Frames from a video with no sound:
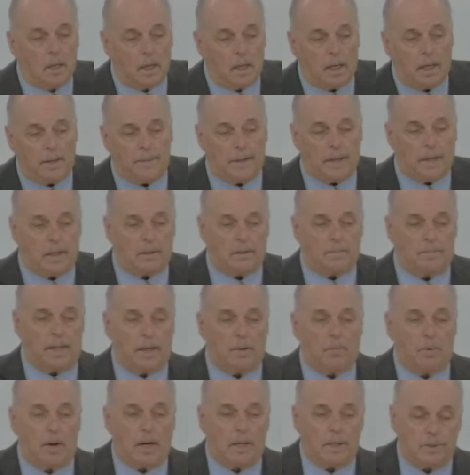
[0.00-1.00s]
and they they
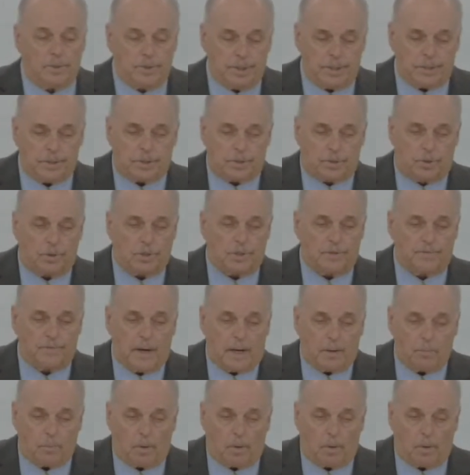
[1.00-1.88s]
wanted Jesus crucified.